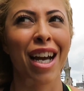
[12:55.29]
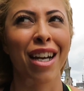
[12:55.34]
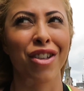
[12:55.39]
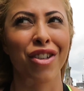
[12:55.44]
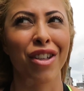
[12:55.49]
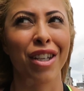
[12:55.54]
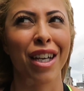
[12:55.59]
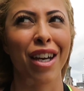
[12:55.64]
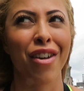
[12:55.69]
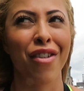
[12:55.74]

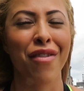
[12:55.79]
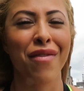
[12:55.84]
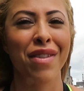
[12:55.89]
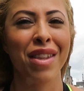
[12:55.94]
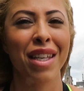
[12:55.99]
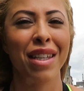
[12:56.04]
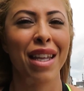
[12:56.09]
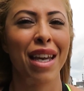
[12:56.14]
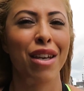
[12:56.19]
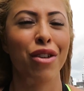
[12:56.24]
Actually, I
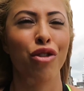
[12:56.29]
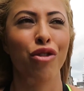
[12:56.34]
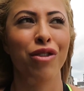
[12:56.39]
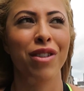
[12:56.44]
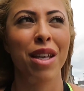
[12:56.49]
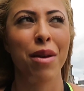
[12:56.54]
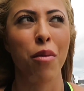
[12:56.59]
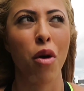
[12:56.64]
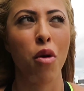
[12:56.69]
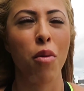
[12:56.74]
don't think they
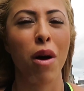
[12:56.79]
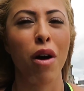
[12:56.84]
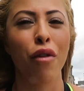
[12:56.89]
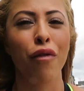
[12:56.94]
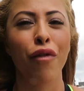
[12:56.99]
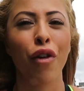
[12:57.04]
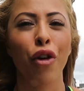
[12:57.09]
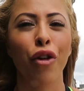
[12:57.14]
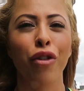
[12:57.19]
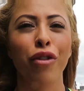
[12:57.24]
use their
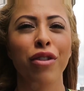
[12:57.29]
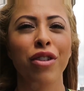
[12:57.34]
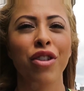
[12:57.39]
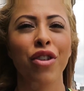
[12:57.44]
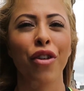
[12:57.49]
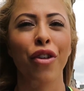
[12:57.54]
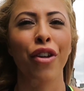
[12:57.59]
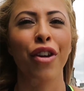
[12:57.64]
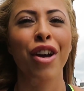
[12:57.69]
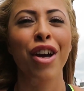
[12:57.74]
mobile phone,
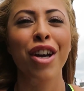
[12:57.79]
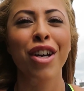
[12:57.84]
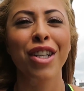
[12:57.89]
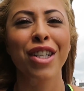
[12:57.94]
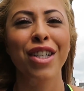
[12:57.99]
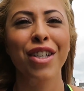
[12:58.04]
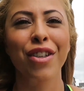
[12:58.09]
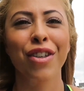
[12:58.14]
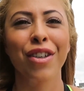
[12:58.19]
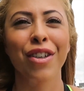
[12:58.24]
so
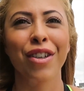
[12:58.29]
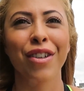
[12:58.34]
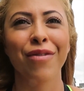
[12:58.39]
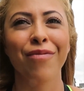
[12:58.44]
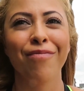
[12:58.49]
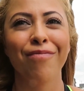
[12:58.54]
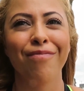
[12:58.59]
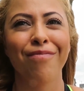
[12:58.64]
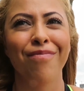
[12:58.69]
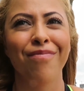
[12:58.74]
to
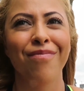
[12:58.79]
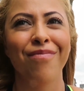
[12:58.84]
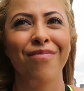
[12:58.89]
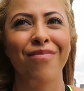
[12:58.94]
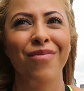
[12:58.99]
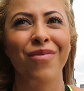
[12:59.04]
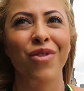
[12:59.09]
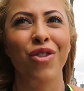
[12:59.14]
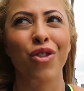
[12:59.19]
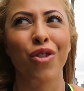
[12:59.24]

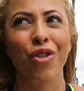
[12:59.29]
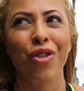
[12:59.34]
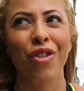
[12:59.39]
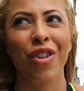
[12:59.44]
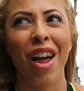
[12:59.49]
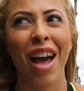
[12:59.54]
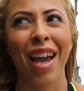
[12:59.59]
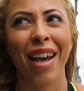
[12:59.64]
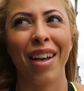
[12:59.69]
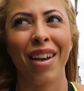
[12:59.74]

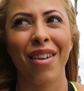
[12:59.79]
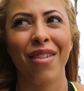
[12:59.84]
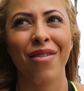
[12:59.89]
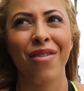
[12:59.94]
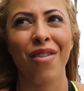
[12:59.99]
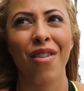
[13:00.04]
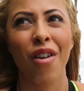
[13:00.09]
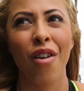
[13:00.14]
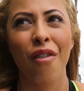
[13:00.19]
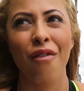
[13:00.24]
do like
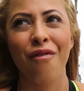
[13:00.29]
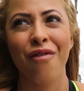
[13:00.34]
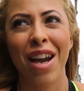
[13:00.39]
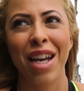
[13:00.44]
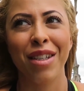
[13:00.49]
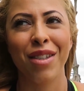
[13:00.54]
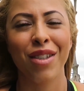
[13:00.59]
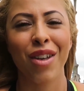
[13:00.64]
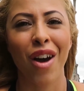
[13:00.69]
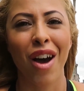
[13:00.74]

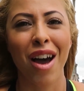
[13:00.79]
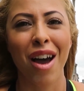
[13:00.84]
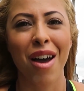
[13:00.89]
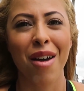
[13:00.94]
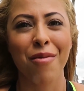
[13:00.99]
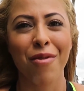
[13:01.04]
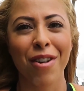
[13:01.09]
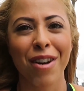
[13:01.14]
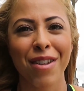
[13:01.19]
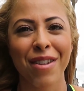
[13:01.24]

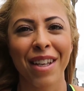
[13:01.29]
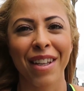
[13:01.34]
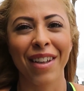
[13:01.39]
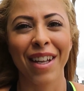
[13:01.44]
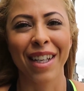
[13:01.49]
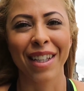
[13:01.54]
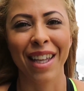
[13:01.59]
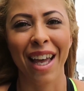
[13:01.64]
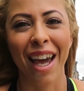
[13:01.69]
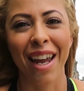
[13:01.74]
FaceTime or anything
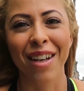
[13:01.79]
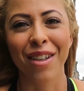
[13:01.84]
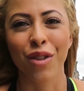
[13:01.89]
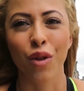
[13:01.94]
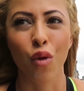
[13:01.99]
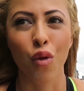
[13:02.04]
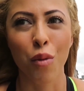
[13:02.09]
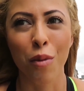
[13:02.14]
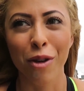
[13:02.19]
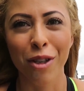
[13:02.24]
like that
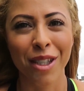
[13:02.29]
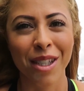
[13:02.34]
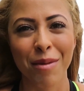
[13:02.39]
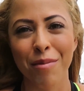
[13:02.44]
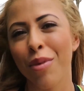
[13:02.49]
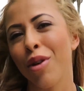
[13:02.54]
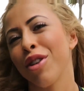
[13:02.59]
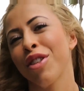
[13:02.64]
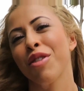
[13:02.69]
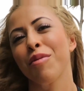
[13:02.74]
is almost
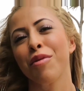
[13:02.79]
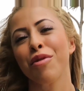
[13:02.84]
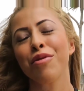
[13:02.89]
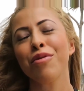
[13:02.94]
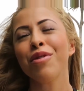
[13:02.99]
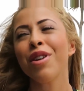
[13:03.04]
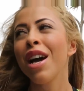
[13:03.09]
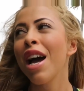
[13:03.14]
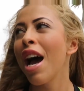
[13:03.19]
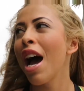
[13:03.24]

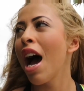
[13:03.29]
impossible.